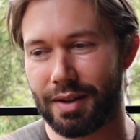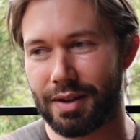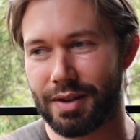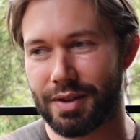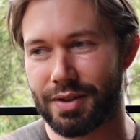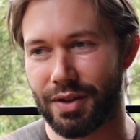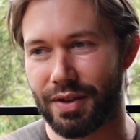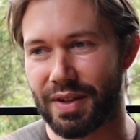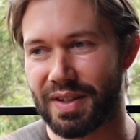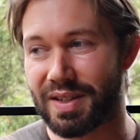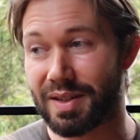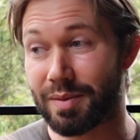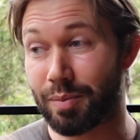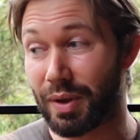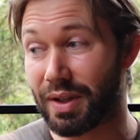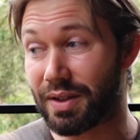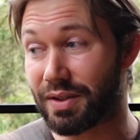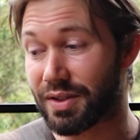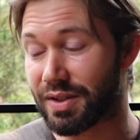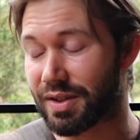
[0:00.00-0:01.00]
So this has
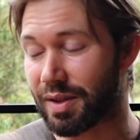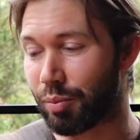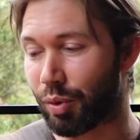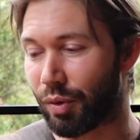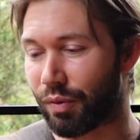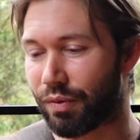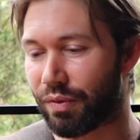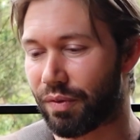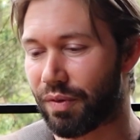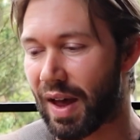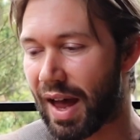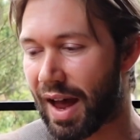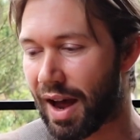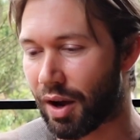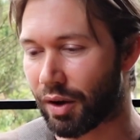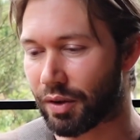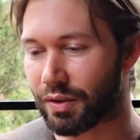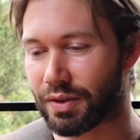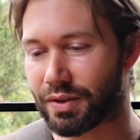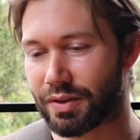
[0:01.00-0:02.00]
been just a
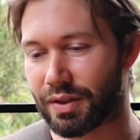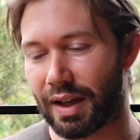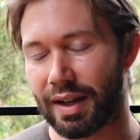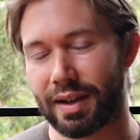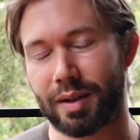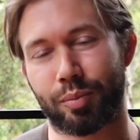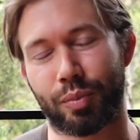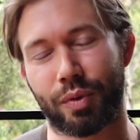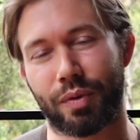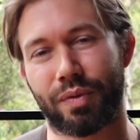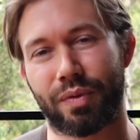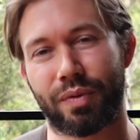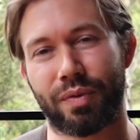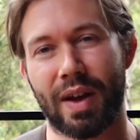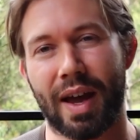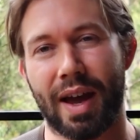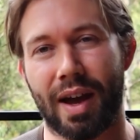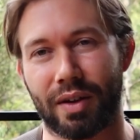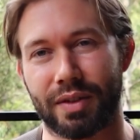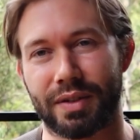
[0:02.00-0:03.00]
profound
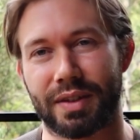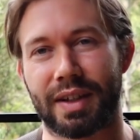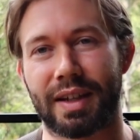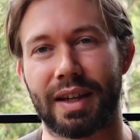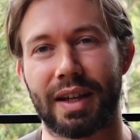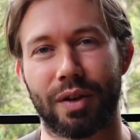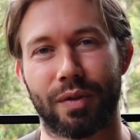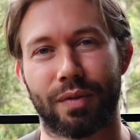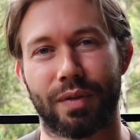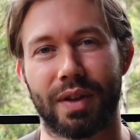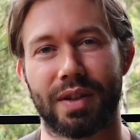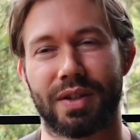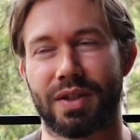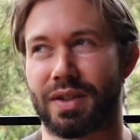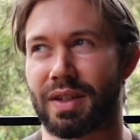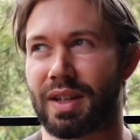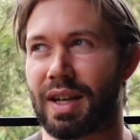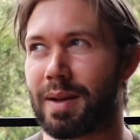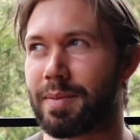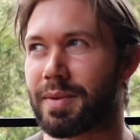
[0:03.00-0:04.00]
gift that
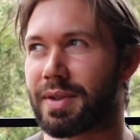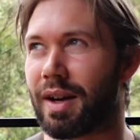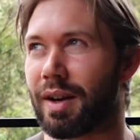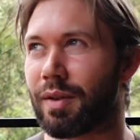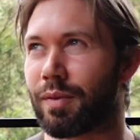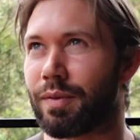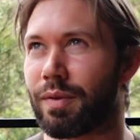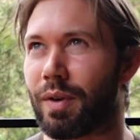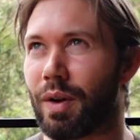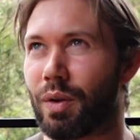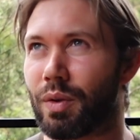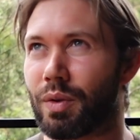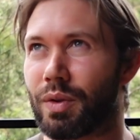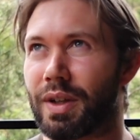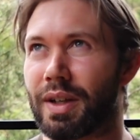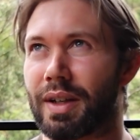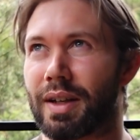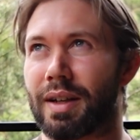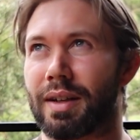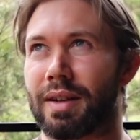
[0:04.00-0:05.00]
just keeps
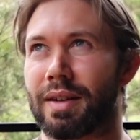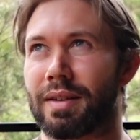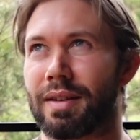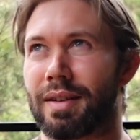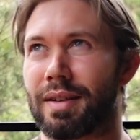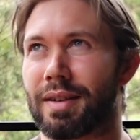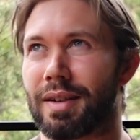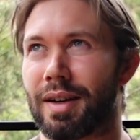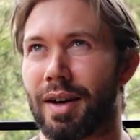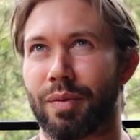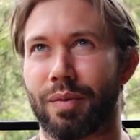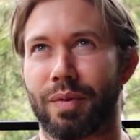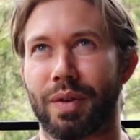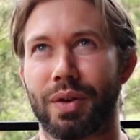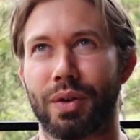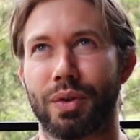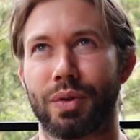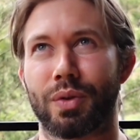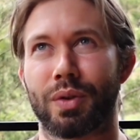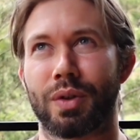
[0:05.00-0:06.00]
unfolding, and I
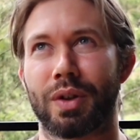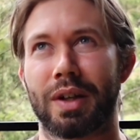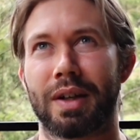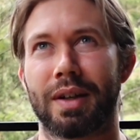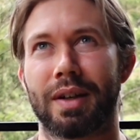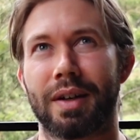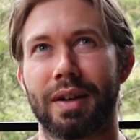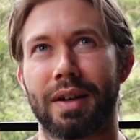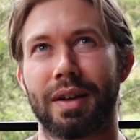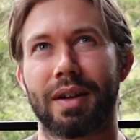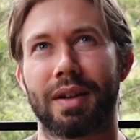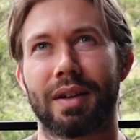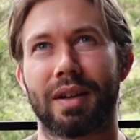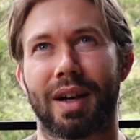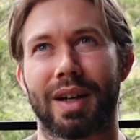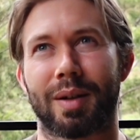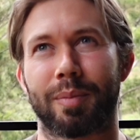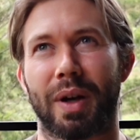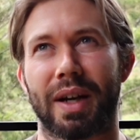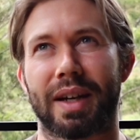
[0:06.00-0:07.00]
feel
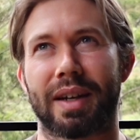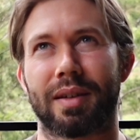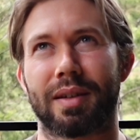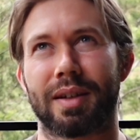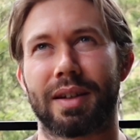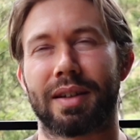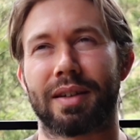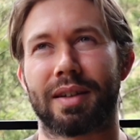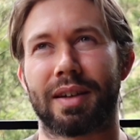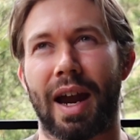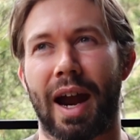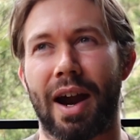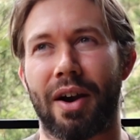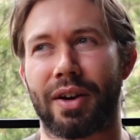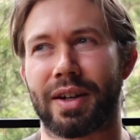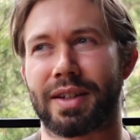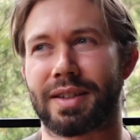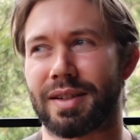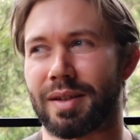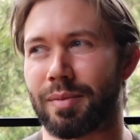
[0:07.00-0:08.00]
like my
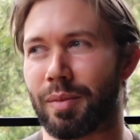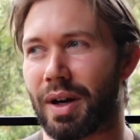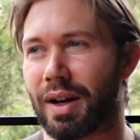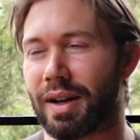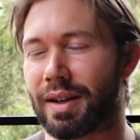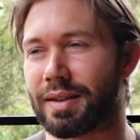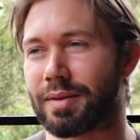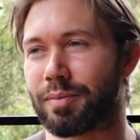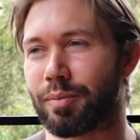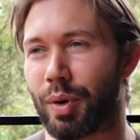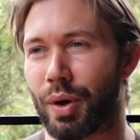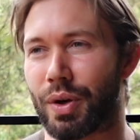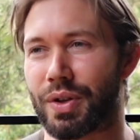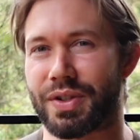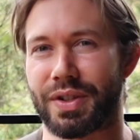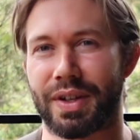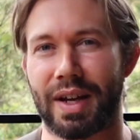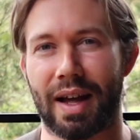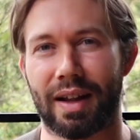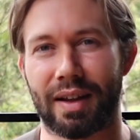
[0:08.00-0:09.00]
character, my
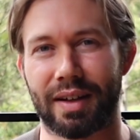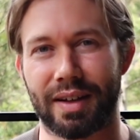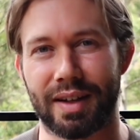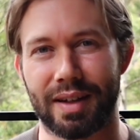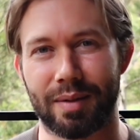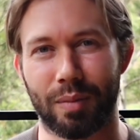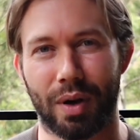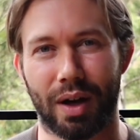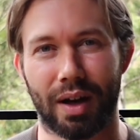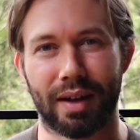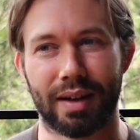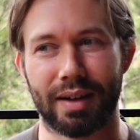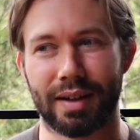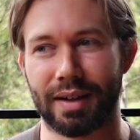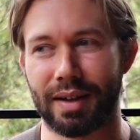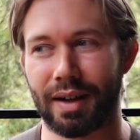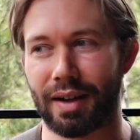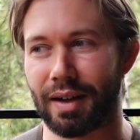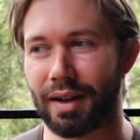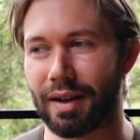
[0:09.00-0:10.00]
personality,
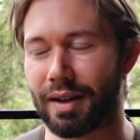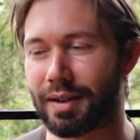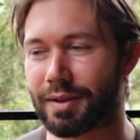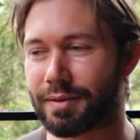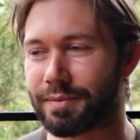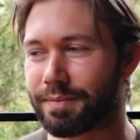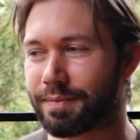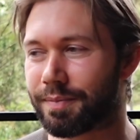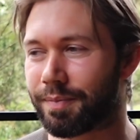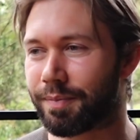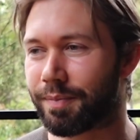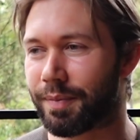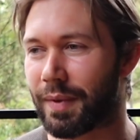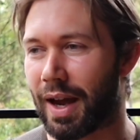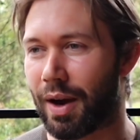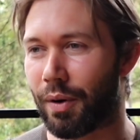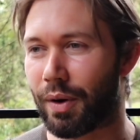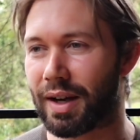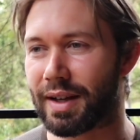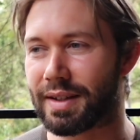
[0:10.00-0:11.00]
my
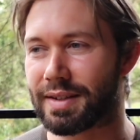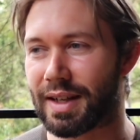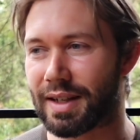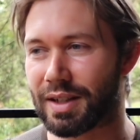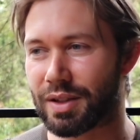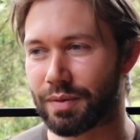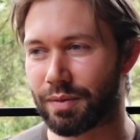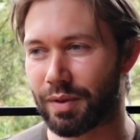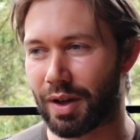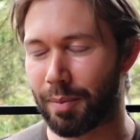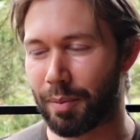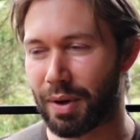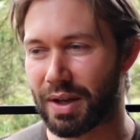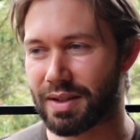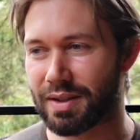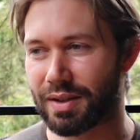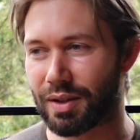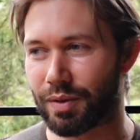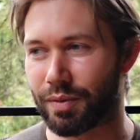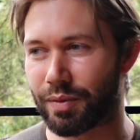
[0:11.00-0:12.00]
how I identify
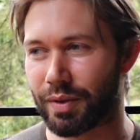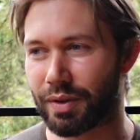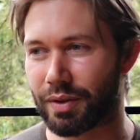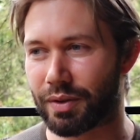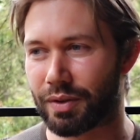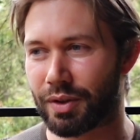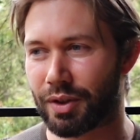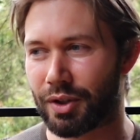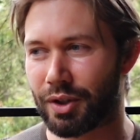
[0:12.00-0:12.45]
myself and